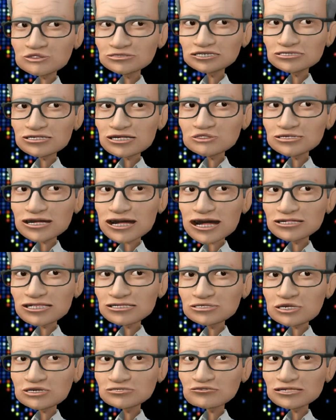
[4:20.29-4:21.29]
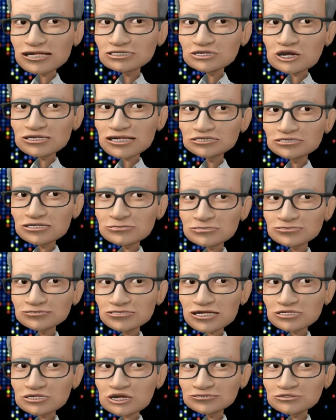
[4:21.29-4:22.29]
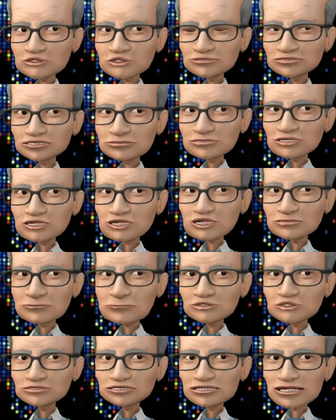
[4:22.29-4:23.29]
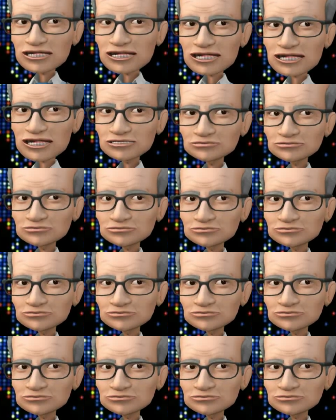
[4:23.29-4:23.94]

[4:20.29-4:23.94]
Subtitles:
to say while your finger is up another dude's boy pussy.